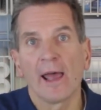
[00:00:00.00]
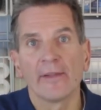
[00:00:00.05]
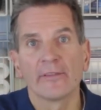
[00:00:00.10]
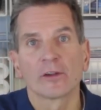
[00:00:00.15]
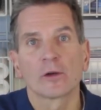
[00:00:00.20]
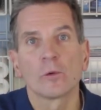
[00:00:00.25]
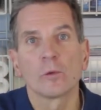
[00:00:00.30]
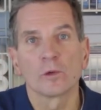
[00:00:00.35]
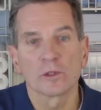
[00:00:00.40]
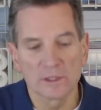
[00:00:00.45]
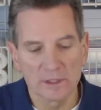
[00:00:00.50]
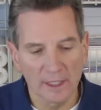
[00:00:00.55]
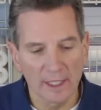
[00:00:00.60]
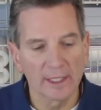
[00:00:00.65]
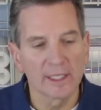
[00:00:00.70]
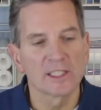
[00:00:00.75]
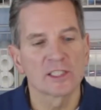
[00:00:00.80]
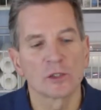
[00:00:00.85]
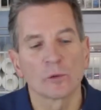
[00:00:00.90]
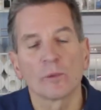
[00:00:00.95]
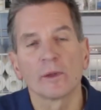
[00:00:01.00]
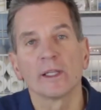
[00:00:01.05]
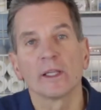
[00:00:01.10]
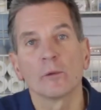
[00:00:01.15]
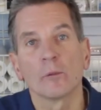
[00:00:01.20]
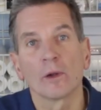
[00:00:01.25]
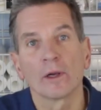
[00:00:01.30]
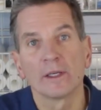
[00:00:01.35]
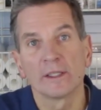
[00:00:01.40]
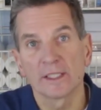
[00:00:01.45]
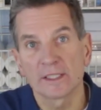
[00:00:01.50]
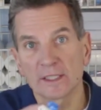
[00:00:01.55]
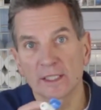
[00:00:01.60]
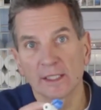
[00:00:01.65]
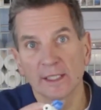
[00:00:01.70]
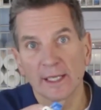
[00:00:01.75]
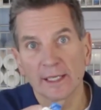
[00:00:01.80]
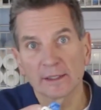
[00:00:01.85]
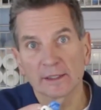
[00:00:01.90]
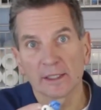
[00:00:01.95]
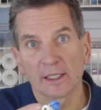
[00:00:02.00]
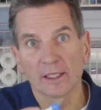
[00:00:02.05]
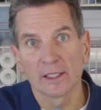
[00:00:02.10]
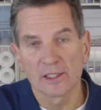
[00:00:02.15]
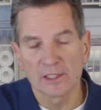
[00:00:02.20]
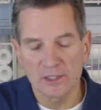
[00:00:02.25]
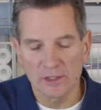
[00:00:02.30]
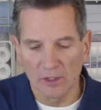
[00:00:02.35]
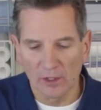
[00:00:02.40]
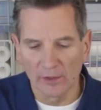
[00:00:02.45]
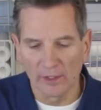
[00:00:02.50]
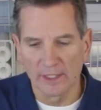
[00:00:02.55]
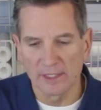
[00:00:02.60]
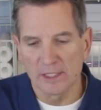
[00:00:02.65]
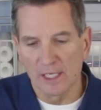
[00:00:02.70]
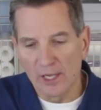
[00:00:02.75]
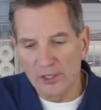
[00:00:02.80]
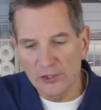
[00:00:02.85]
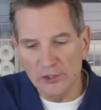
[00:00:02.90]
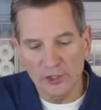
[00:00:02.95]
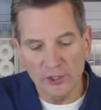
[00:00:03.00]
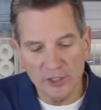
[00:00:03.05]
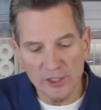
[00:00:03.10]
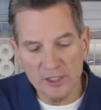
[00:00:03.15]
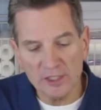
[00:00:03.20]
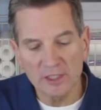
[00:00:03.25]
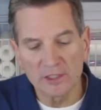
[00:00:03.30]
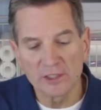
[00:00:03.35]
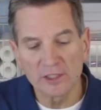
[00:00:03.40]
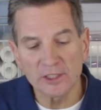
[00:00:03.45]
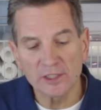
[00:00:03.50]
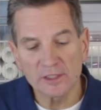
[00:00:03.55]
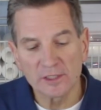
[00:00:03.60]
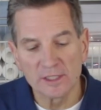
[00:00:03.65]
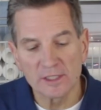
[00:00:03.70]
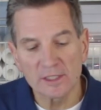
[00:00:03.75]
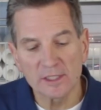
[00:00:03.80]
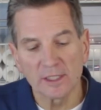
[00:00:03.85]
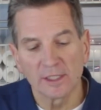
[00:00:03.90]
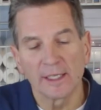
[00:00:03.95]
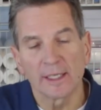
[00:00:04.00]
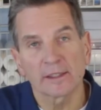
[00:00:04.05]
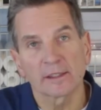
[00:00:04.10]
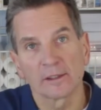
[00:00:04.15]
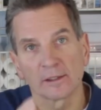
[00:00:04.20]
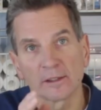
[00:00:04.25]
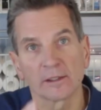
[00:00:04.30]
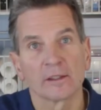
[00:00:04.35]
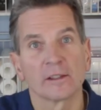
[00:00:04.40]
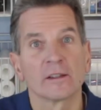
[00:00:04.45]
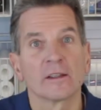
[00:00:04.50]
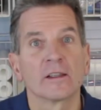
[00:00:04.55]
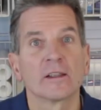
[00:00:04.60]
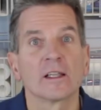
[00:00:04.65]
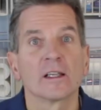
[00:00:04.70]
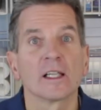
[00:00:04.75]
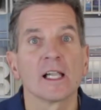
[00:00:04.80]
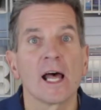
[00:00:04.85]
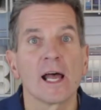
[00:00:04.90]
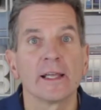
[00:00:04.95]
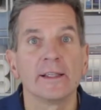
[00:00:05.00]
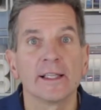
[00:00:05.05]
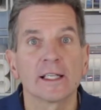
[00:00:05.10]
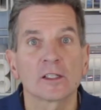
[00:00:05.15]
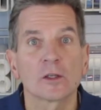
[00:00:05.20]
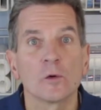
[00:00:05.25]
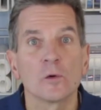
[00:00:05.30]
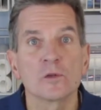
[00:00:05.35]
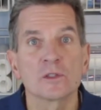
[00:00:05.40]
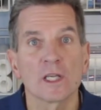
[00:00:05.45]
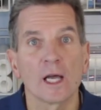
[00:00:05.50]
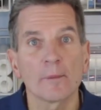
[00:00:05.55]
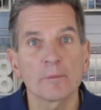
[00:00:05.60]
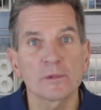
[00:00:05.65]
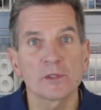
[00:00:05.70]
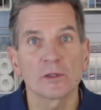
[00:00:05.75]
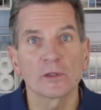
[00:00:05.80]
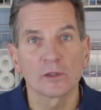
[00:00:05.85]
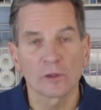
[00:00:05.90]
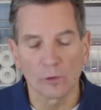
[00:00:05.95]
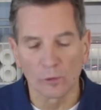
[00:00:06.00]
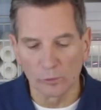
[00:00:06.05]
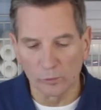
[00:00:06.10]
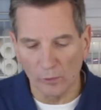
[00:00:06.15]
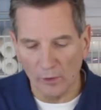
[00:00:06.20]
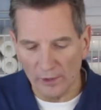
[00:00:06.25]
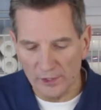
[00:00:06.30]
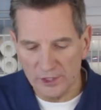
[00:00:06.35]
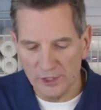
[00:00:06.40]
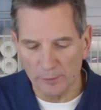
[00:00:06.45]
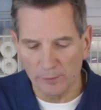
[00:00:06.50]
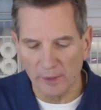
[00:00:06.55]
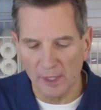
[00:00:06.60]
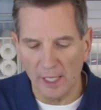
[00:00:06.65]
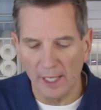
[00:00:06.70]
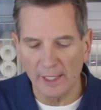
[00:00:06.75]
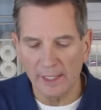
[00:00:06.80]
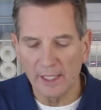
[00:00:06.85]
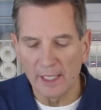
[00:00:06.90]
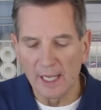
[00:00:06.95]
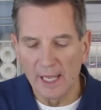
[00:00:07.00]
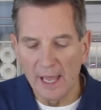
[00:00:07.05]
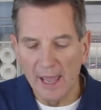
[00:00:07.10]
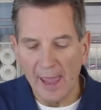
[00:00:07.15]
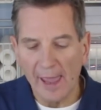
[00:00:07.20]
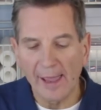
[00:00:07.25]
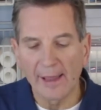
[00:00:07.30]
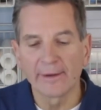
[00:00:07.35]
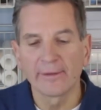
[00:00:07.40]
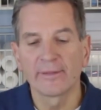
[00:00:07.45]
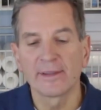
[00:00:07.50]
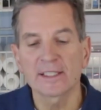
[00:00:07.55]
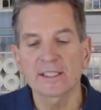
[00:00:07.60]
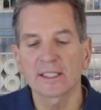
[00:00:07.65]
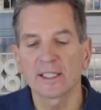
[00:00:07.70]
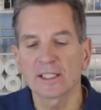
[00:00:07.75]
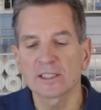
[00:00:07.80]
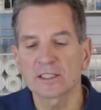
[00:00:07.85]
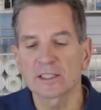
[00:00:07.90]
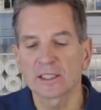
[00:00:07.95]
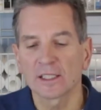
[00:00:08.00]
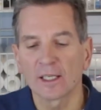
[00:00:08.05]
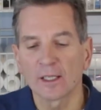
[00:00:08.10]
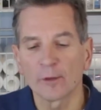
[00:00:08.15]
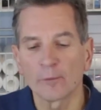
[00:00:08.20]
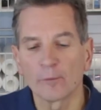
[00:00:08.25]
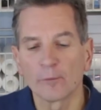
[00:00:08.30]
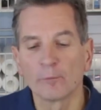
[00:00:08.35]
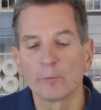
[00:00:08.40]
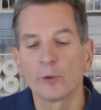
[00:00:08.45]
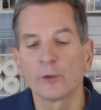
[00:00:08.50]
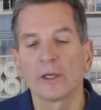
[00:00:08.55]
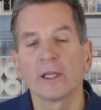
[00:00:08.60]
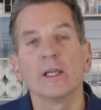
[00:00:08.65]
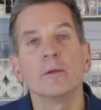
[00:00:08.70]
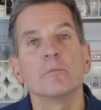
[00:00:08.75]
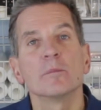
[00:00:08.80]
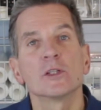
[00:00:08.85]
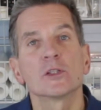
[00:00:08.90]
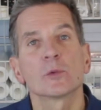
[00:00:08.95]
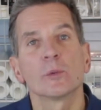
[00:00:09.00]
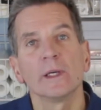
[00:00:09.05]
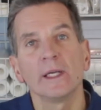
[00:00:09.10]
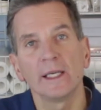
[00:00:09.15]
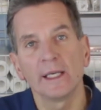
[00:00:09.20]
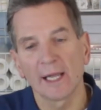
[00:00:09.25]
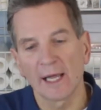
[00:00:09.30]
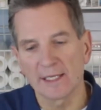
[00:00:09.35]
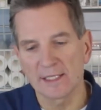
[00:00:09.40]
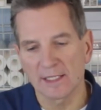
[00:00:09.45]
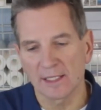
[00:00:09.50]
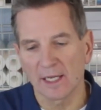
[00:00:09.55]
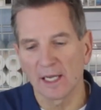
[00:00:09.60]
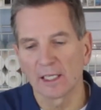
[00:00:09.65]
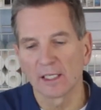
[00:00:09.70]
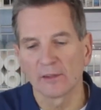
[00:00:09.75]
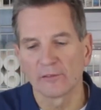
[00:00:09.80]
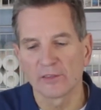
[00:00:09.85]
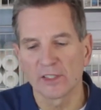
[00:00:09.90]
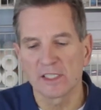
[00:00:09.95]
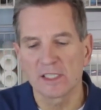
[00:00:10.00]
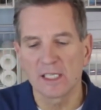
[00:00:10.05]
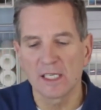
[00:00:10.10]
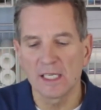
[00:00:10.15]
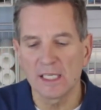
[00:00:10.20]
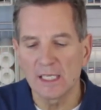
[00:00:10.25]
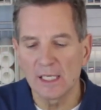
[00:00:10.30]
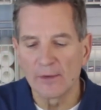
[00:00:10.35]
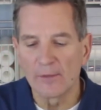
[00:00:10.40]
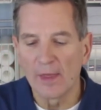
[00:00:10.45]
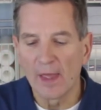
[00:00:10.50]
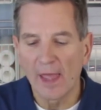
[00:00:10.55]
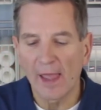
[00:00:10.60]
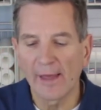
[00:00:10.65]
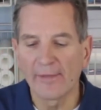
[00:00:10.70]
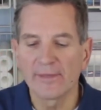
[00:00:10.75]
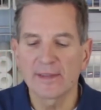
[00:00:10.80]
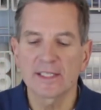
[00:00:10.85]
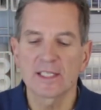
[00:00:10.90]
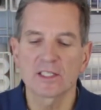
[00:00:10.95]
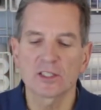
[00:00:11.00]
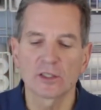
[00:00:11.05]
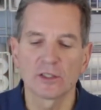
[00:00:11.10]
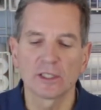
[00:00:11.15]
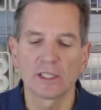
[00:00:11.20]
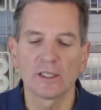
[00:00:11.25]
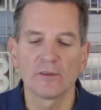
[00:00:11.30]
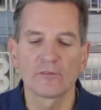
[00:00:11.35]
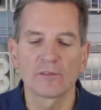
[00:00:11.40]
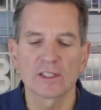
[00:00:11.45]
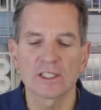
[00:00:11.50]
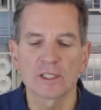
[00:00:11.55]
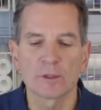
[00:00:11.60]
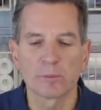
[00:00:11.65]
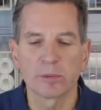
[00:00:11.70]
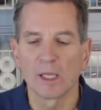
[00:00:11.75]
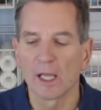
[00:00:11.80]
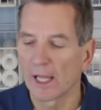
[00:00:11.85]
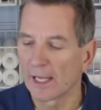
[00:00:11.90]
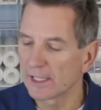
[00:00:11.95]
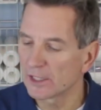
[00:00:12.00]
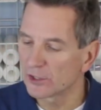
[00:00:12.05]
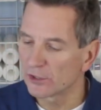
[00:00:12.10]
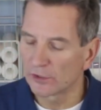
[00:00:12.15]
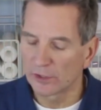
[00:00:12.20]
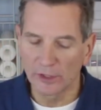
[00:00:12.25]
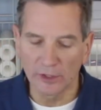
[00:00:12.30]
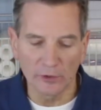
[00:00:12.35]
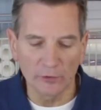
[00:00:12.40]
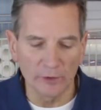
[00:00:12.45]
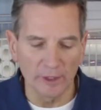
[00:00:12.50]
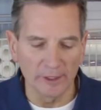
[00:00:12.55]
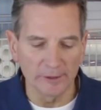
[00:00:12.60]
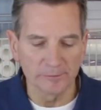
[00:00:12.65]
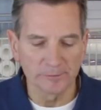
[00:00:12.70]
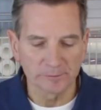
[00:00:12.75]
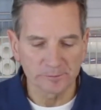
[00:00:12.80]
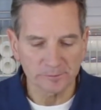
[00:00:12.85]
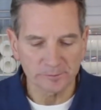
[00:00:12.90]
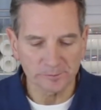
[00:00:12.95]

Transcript: and the cold side is the one that you want to disconnect and install this. So you just disconnect the line that goes up to the cold water supply, and this gets put in between as a kind of a T, and this is going to give the supply to the unit.